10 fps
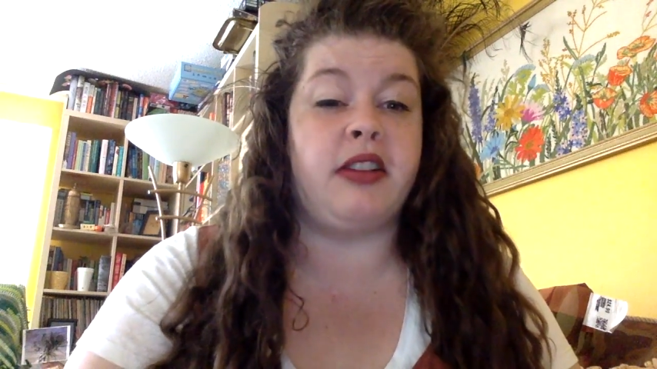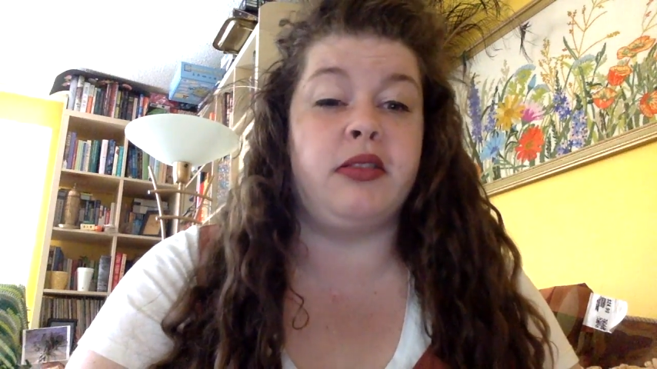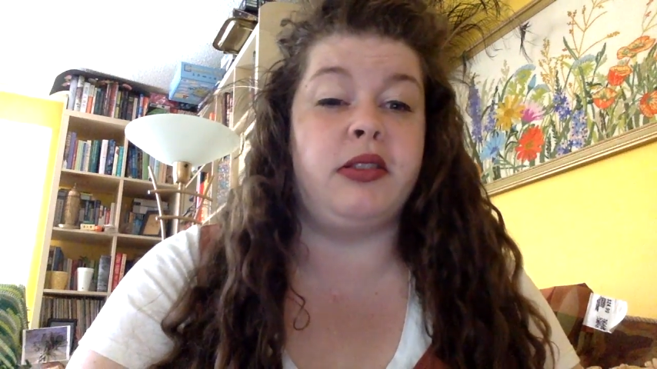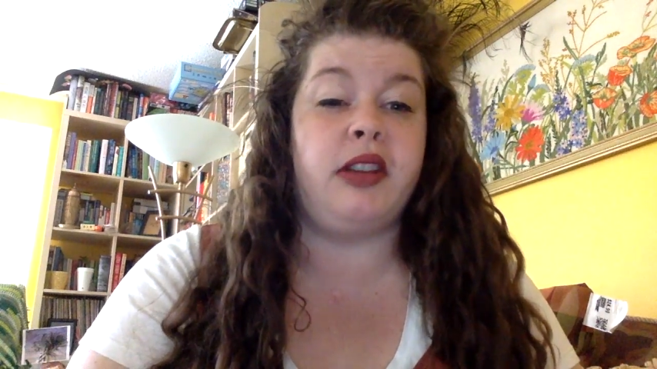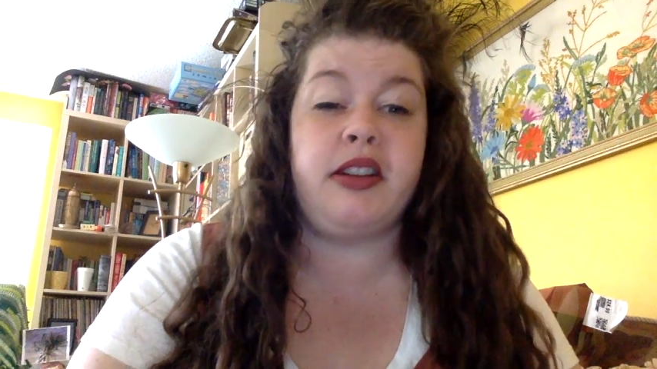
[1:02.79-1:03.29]

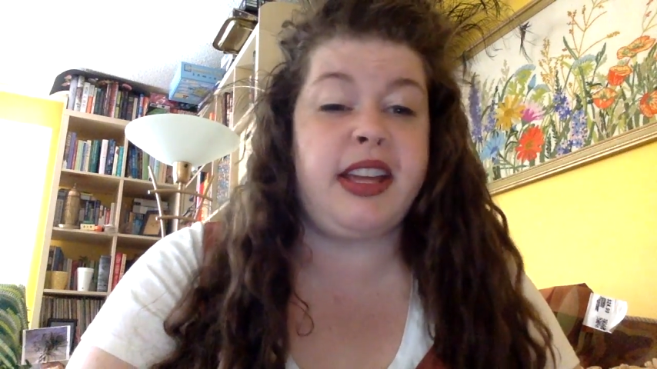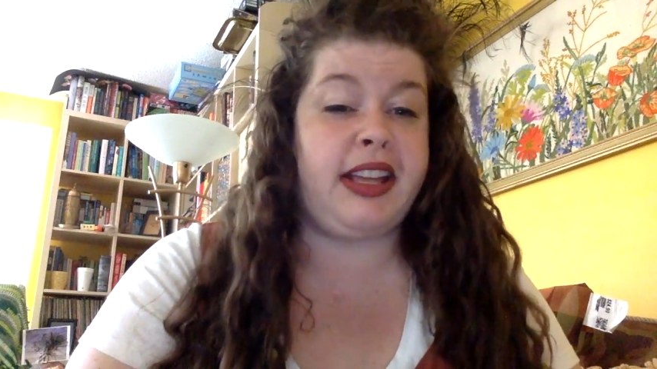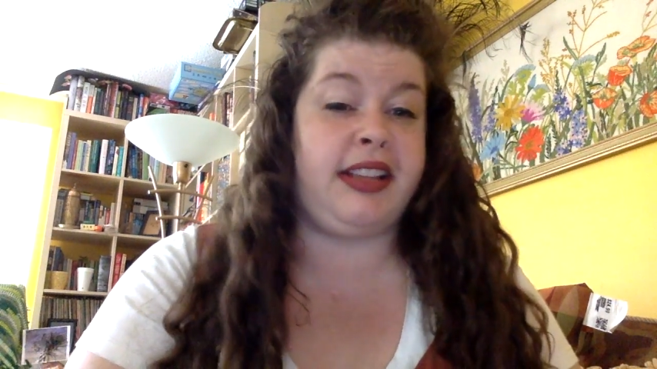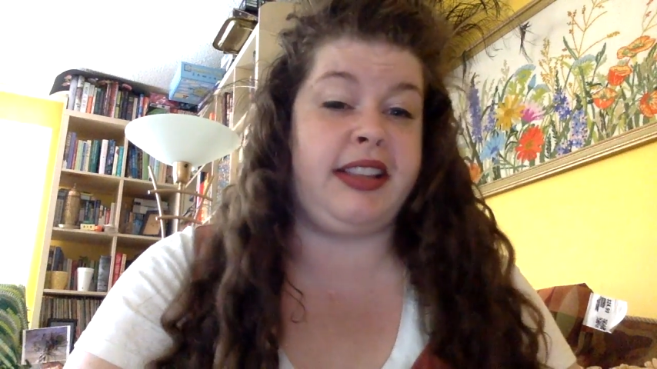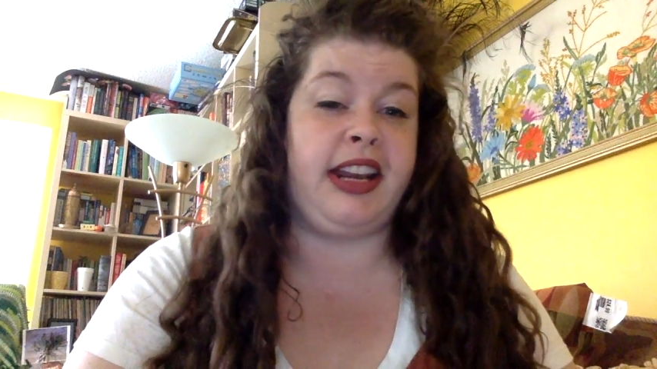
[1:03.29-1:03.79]

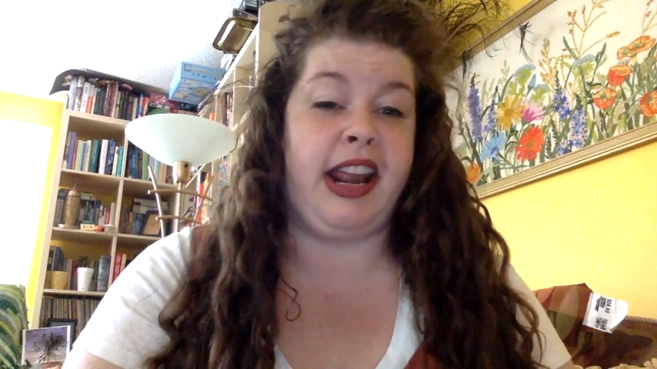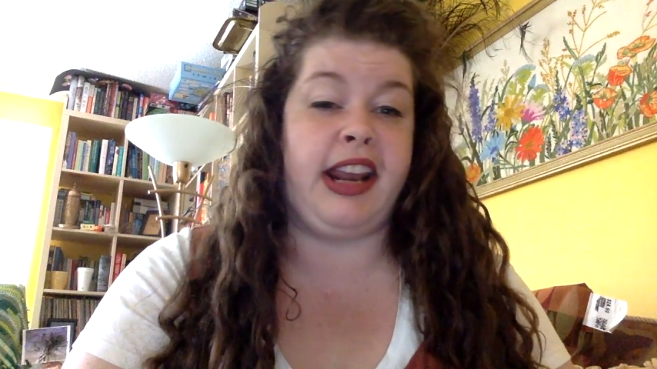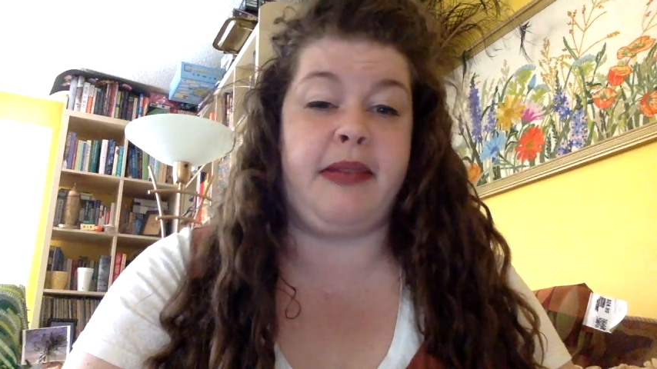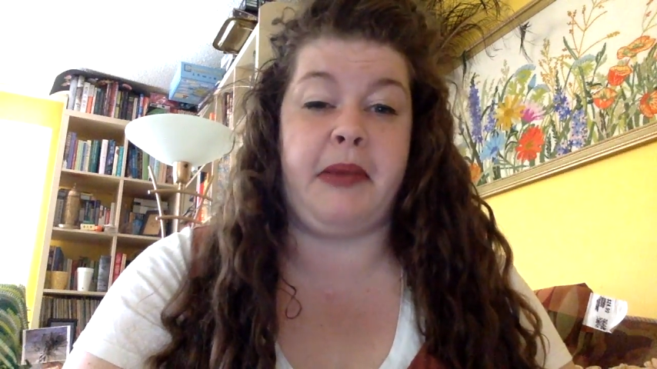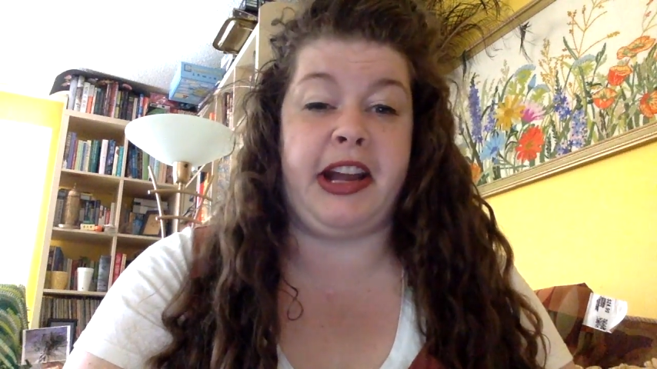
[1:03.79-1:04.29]
looking than
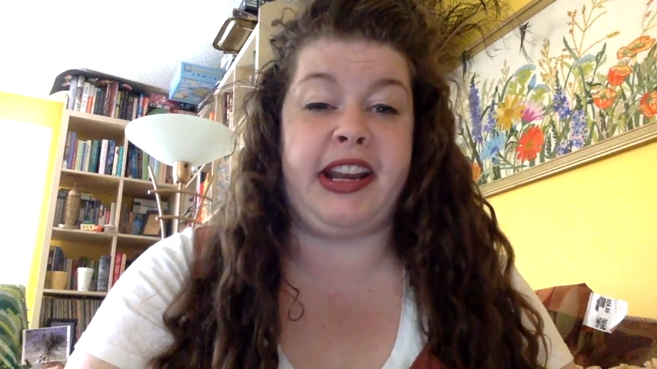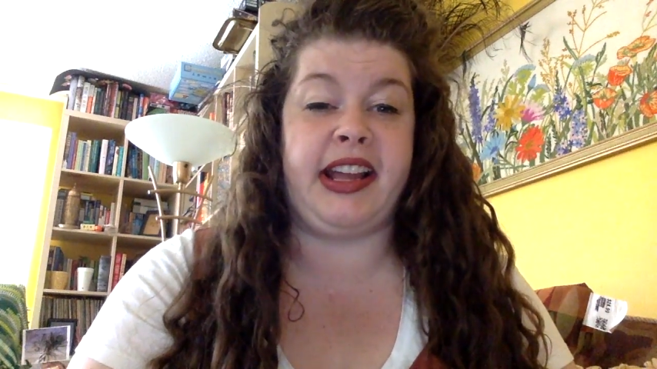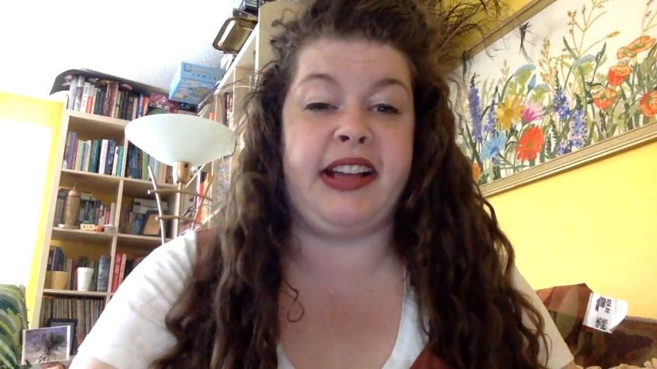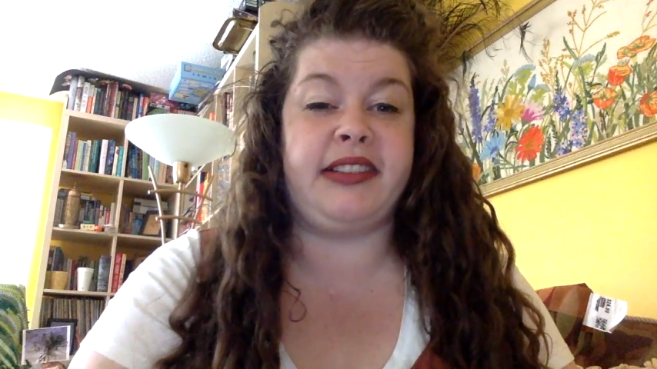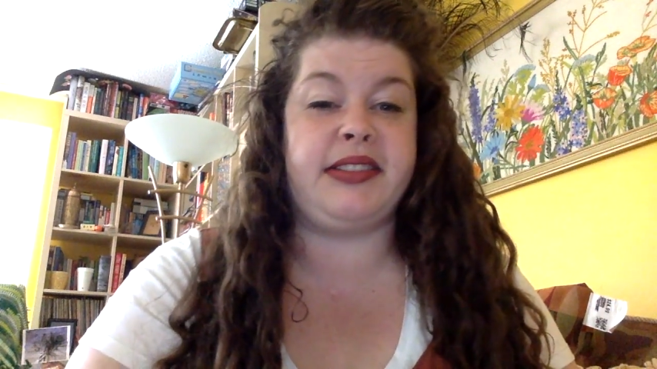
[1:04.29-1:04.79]
anybody
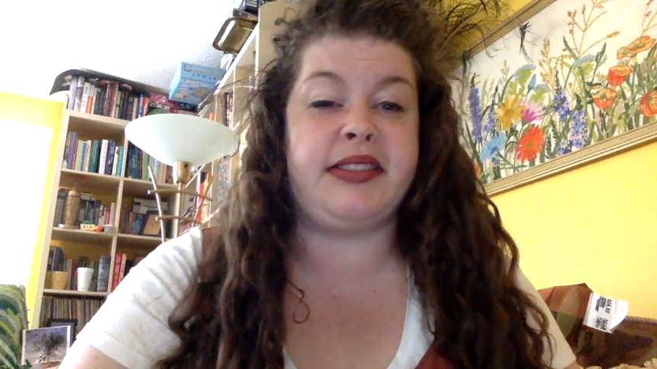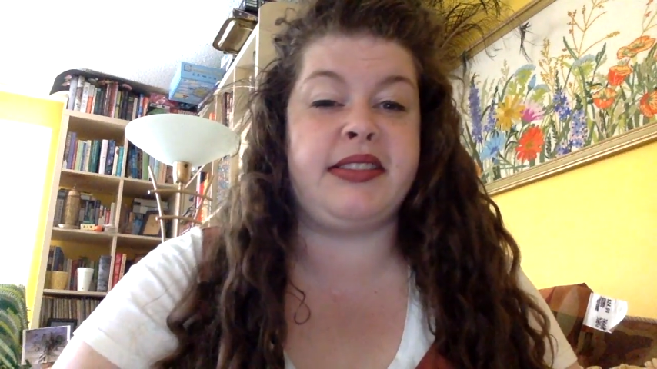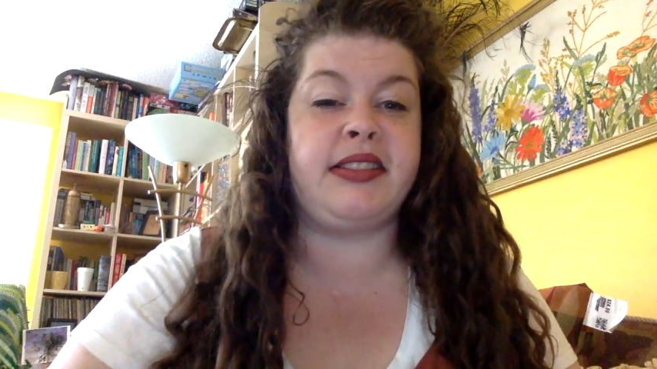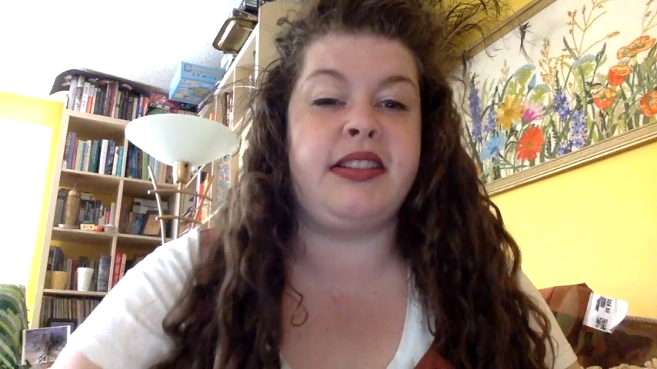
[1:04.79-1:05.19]
else.